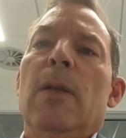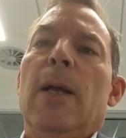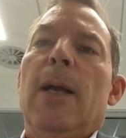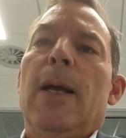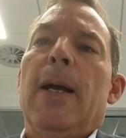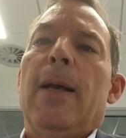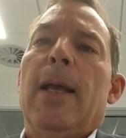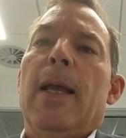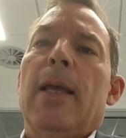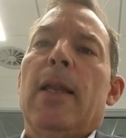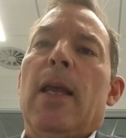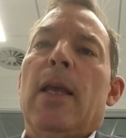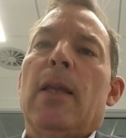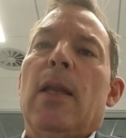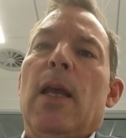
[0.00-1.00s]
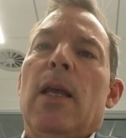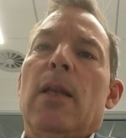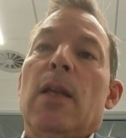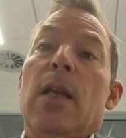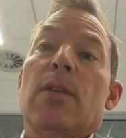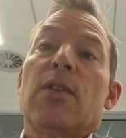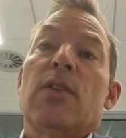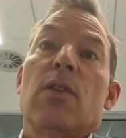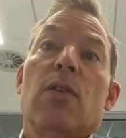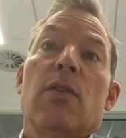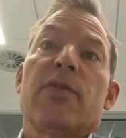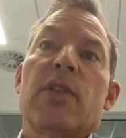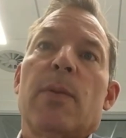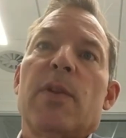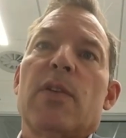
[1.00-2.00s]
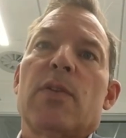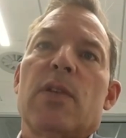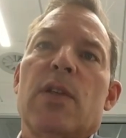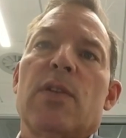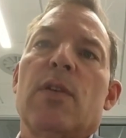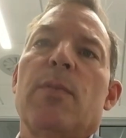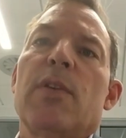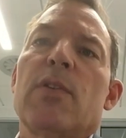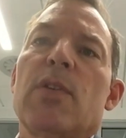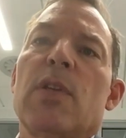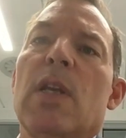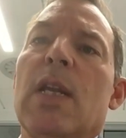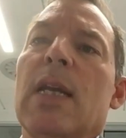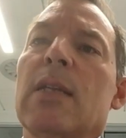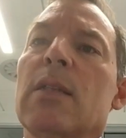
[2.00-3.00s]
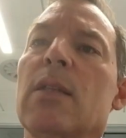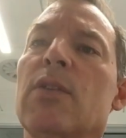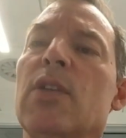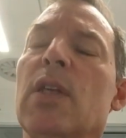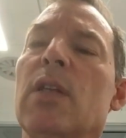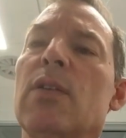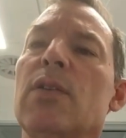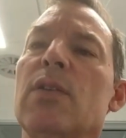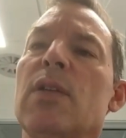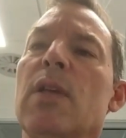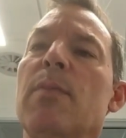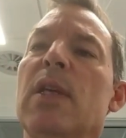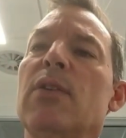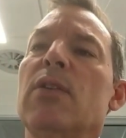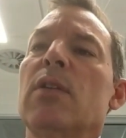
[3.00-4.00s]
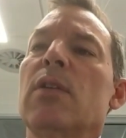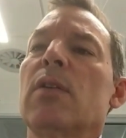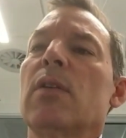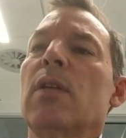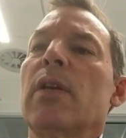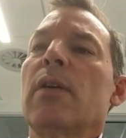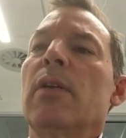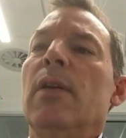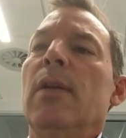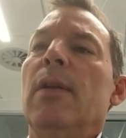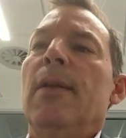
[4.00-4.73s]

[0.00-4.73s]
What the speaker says: and solves some of those distribution and access challenges I mentioned earlier.